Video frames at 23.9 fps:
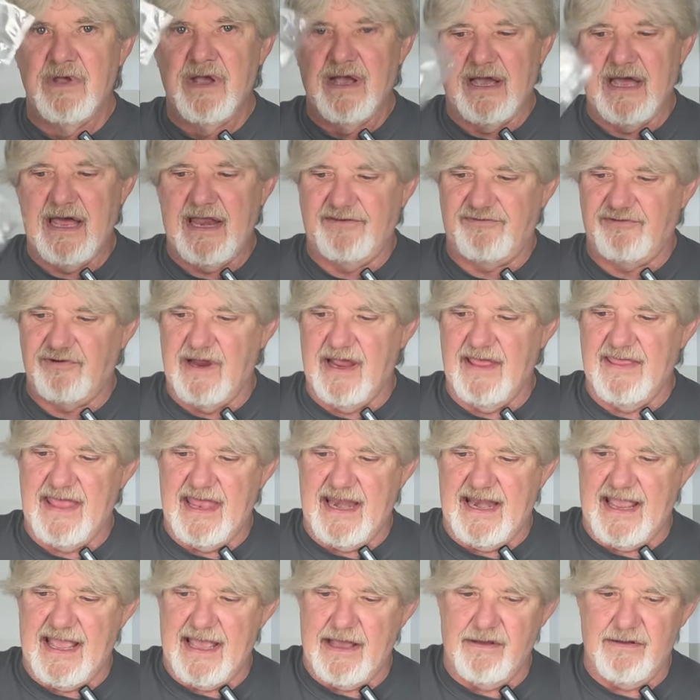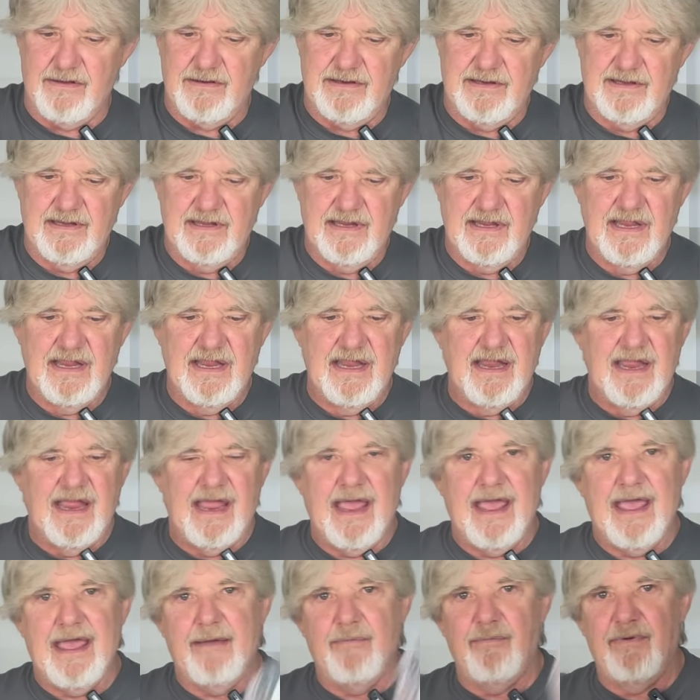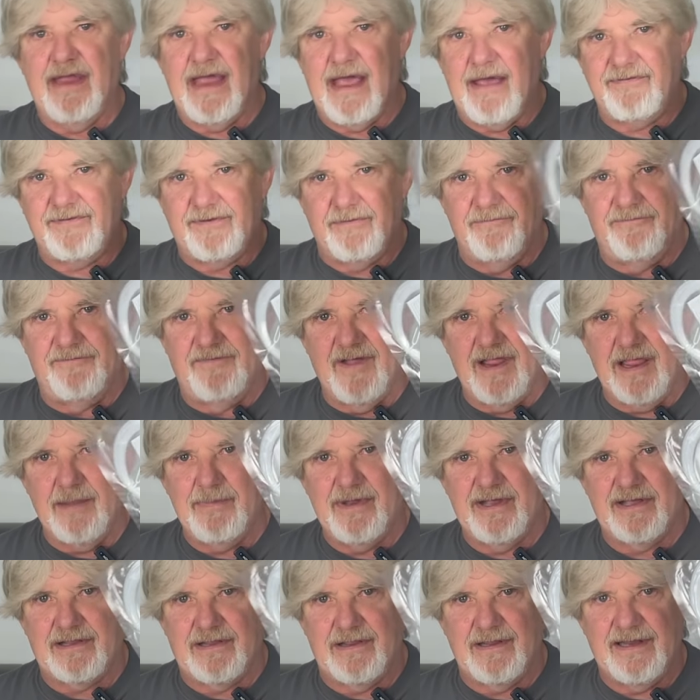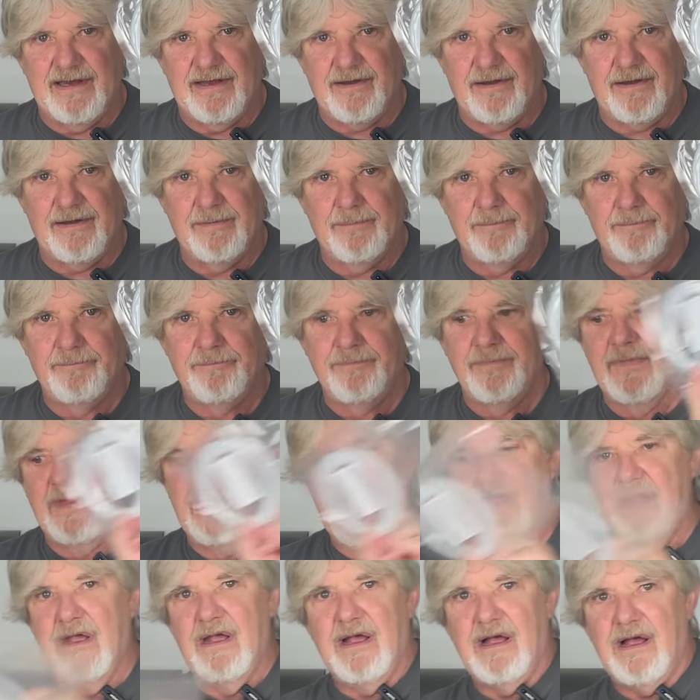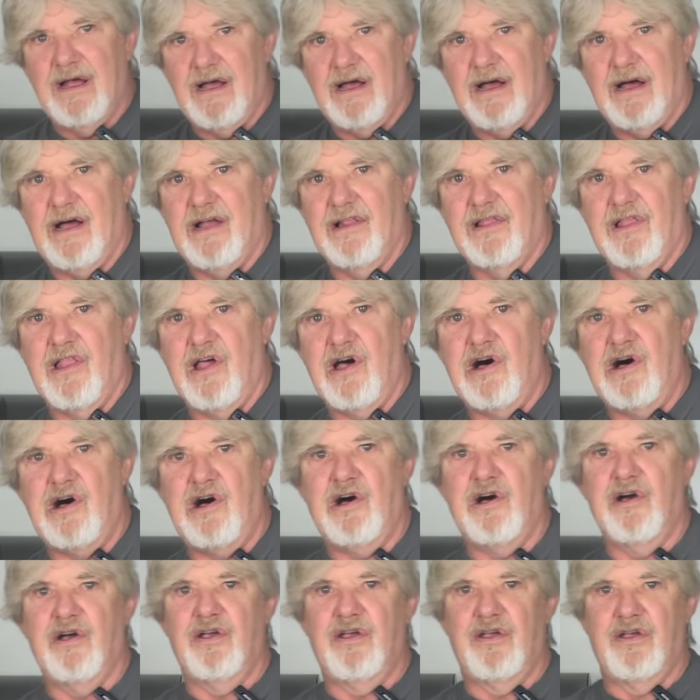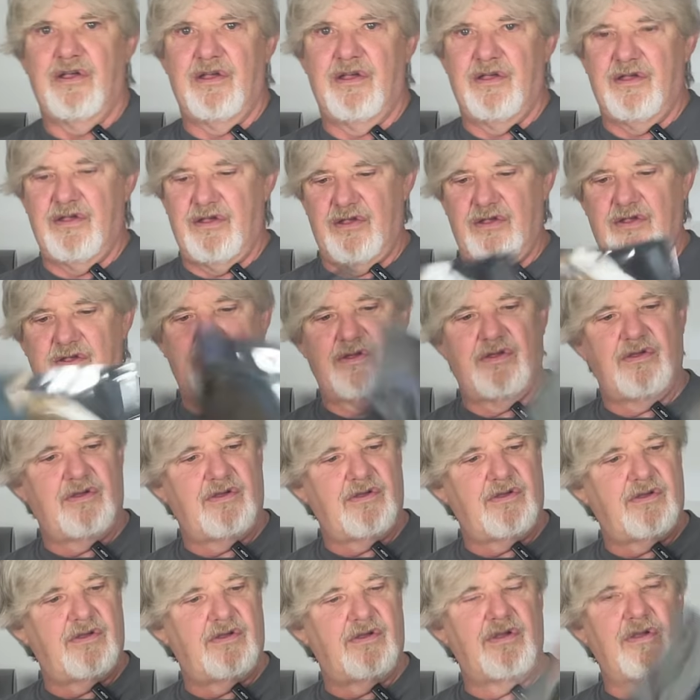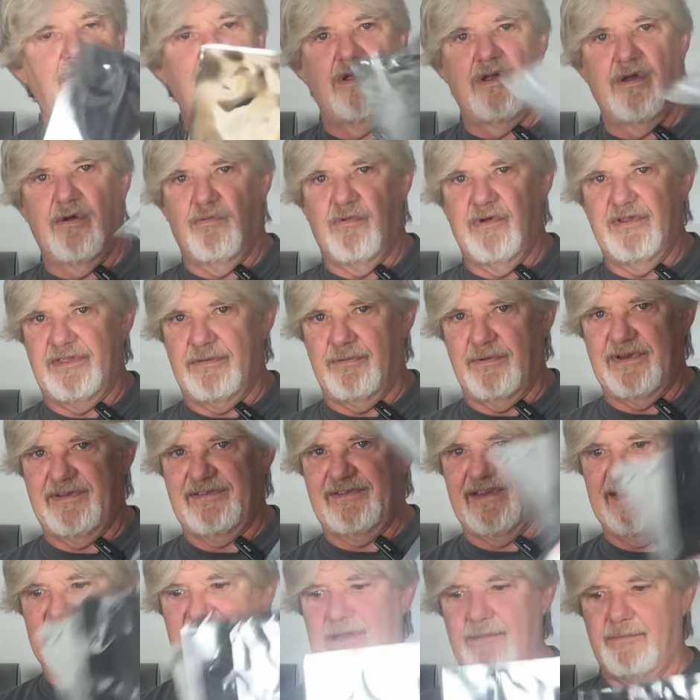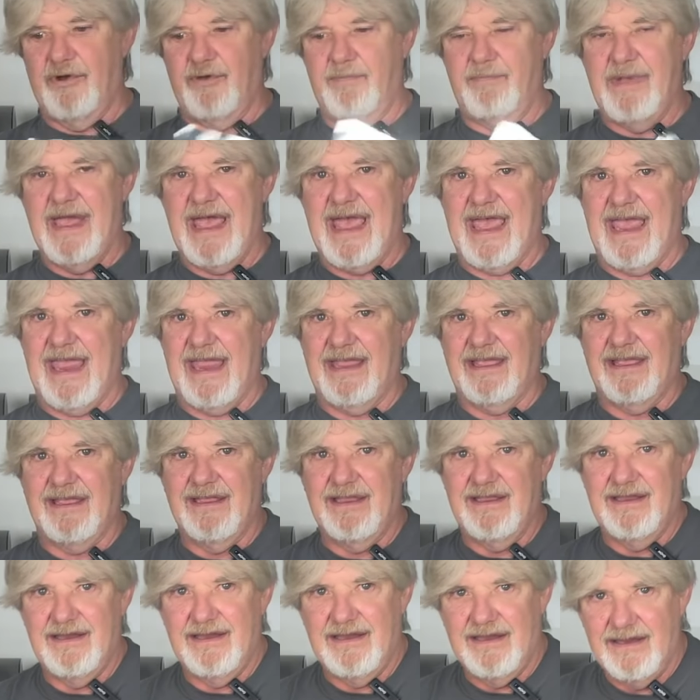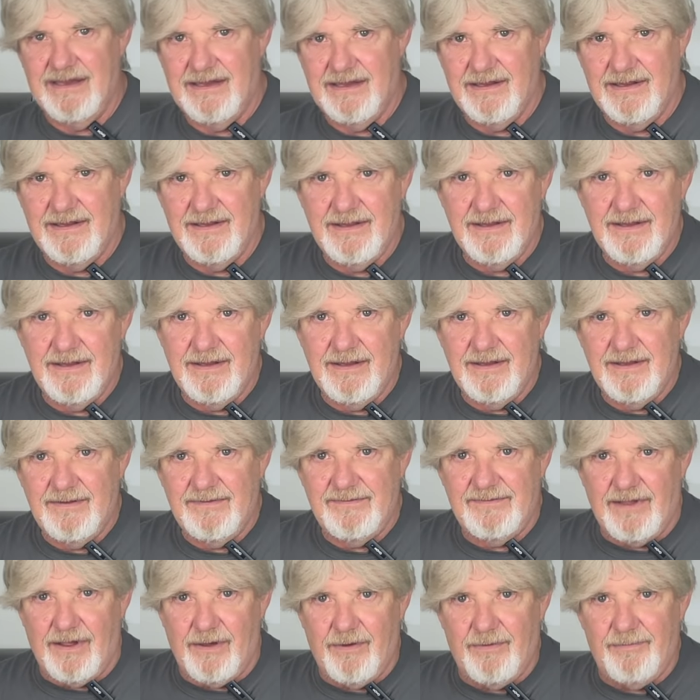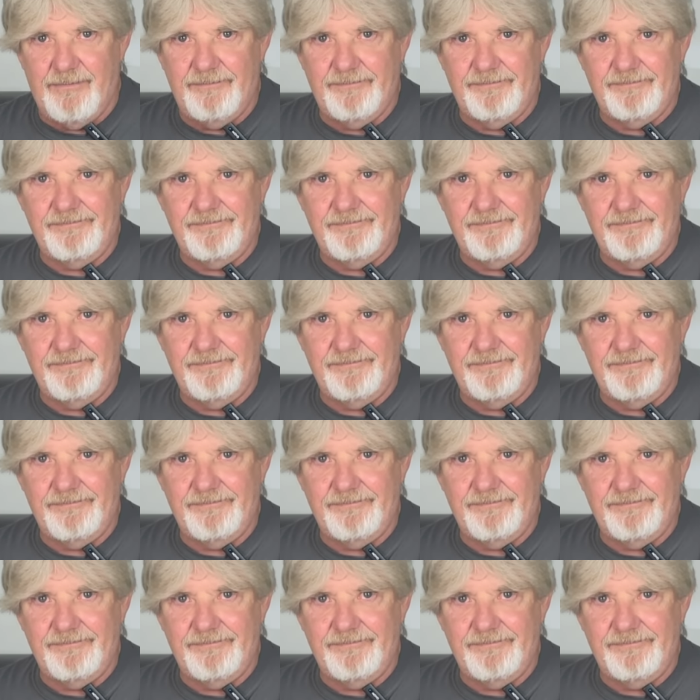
Got to try that out. And we have some filament cleaner along with the resealable bag. So